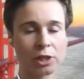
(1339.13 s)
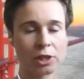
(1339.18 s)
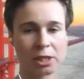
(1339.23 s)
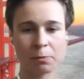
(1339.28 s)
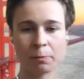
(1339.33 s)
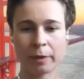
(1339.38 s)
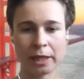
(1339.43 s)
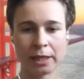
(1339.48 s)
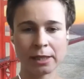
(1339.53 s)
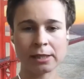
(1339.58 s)

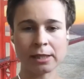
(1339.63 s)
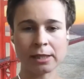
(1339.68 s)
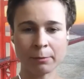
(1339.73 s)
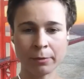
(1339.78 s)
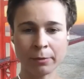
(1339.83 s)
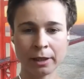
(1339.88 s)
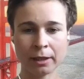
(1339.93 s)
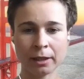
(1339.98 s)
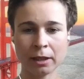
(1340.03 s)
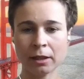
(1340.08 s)
pay
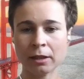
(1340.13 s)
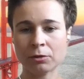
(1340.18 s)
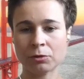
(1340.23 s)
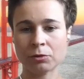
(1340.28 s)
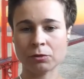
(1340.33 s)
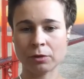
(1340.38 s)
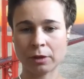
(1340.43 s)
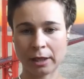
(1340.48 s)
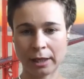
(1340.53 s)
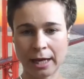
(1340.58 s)
somebody
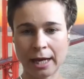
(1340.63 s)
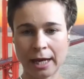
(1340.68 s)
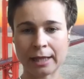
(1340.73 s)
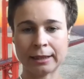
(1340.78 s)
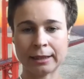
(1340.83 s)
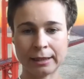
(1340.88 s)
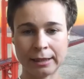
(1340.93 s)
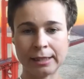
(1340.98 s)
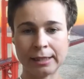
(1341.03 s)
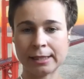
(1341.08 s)
to
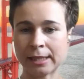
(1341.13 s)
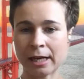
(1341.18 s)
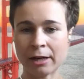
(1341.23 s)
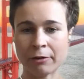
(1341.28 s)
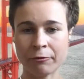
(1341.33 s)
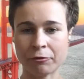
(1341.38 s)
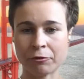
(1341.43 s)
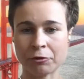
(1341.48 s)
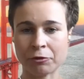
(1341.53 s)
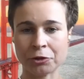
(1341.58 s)
get these done
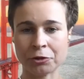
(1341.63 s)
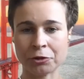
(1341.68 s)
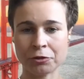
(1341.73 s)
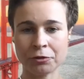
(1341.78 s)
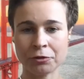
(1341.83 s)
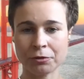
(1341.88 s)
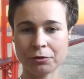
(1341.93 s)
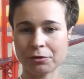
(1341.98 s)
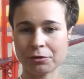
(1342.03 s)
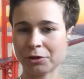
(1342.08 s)
for
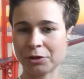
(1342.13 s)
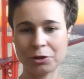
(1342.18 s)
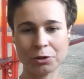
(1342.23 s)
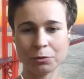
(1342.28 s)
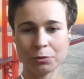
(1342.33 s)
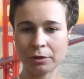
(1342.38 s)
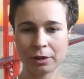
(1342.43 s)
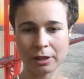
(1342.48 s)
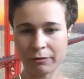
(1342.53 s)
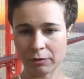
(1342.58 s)
you, you
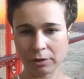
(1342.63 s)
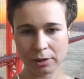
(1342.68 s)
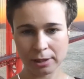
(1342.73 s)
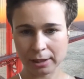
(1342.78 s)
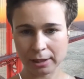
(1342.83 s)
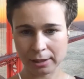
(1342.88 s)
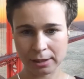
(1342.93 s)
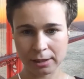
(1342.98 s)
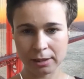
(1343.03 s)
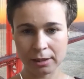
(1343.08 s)
would never
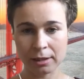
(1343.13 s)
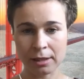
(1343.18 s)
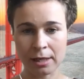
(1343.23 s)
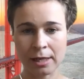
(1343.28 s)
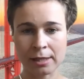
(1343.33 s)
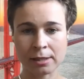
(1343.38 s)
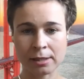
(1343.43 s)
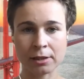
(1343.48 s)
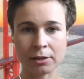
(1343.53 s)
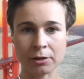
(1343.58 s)
succeed in
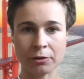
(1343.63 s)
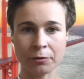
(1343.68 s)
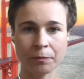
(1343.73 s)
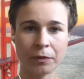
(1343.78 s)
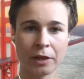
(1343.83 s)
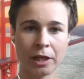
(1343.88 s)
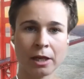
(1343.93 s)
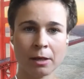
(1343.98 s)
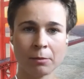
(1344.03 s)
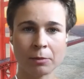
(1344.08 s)
SEO,
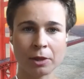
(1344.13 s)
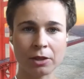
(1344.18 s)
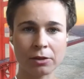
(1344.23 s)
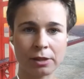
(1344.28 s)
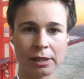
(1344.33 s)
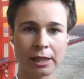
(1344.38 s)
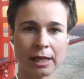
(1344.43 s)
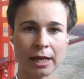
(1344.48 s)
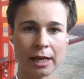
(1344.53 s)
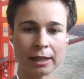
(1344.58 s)

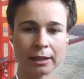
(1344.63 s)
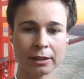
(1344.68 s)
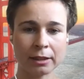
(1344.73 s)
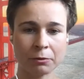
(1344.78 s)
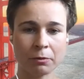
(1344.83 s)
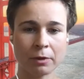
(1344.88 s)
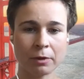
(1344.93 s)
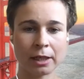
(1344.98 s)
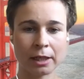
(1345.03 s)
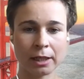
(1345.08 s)
because the other
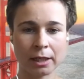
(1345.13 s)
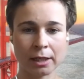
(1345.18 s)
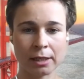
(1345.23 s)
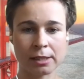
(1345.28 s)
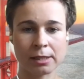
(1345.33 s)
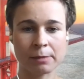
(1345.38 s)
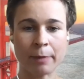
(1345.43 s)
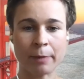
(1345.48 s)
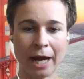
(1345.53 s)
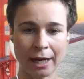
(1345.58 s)
one
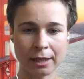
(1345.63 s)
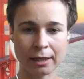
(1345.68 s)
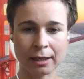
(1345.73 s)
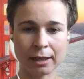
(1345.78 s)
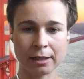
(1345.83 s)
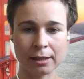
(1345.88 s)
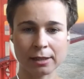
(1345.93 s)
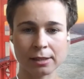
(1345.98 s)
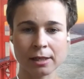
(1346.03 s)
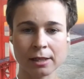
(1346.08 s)
is
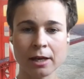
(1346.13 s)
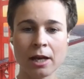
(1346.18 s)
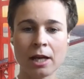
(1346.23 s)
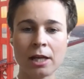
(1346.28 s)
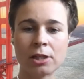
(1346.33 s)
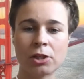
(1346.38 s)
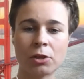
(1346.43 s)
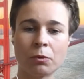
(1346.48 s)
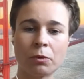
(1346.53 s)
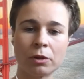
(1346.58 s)
backlinks.
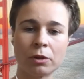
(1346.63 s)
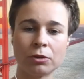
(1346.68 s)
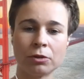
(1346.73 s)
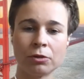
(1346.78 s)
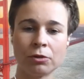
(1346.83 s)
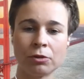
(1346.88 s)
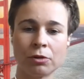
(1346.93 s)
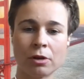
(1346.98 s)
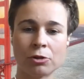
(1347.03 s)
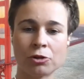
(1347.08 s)
So what
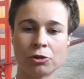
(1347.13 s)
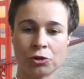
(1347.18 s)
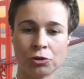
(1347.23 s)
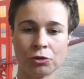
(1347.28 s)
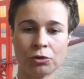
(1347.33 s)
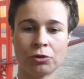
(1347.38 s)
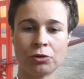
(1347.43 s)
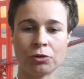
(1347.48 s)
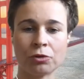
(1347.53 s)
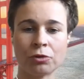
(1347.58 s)
you
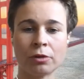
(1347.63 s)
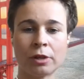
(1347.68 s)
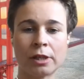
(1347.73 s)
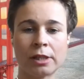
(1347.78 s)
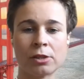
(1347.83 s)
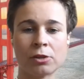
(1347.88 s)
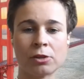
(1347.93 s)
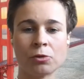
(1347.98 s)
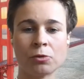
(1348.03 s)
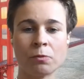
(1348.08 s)
should do is to